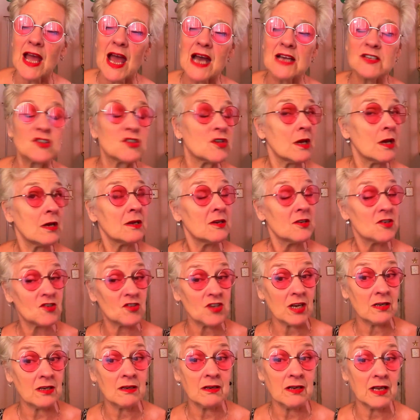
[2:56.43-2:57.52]
asked,
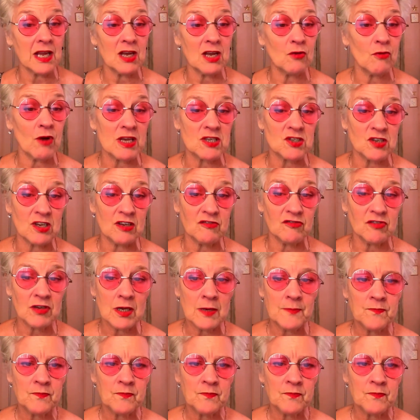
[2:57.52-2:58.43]
suddenly aggressive.